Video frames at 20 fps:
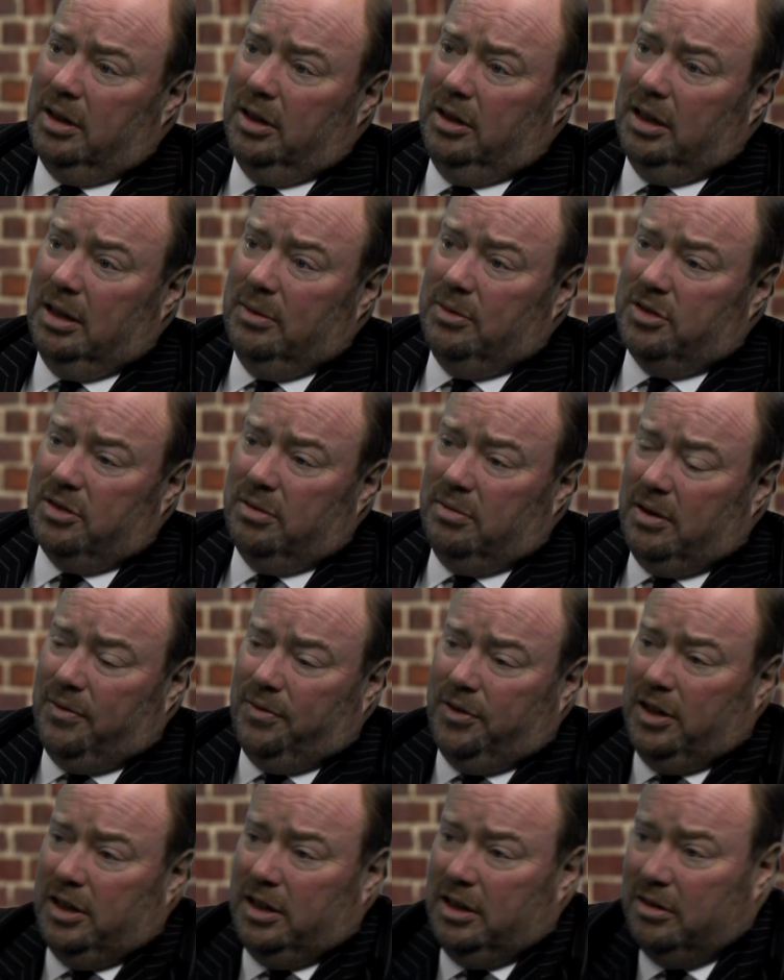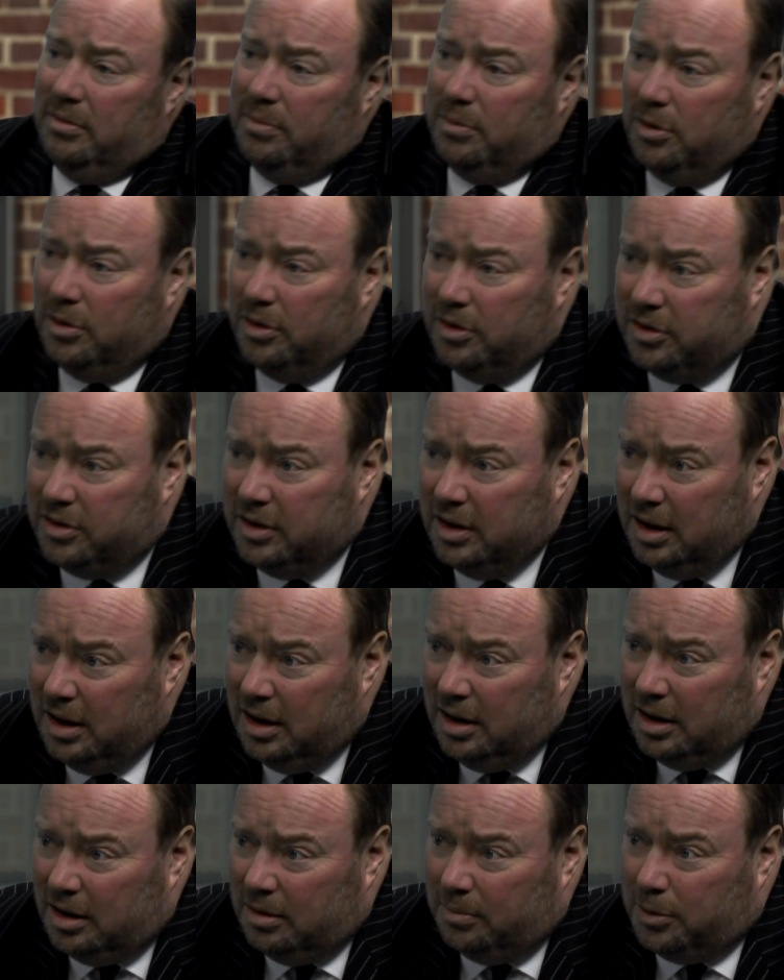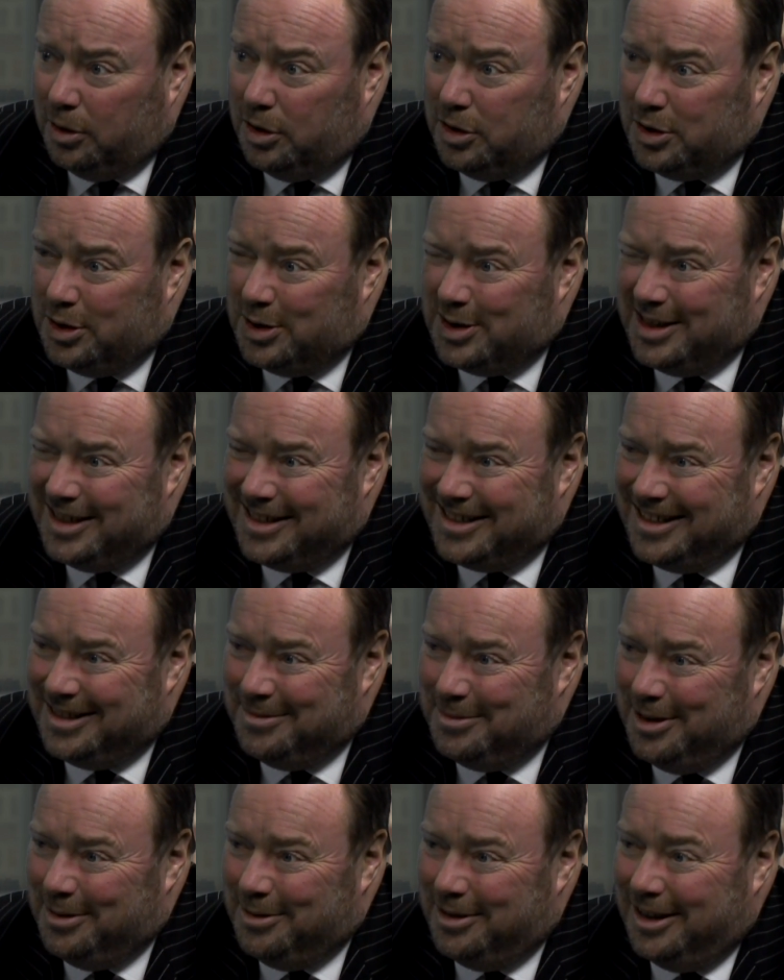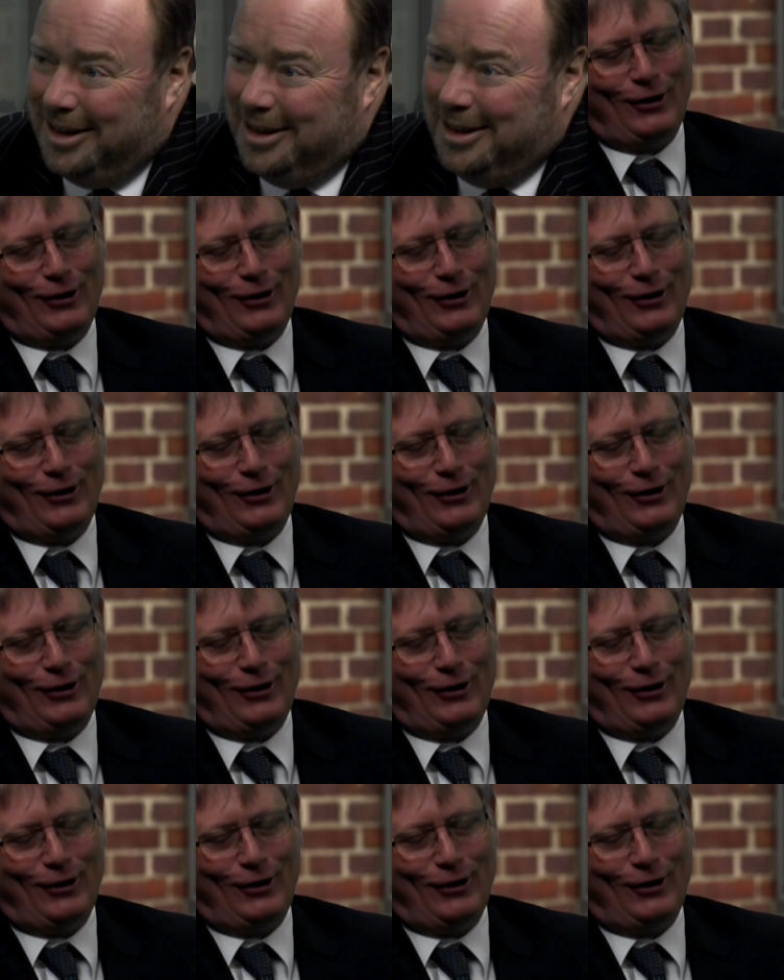Can you give us a rough idea of what the process is at the moment?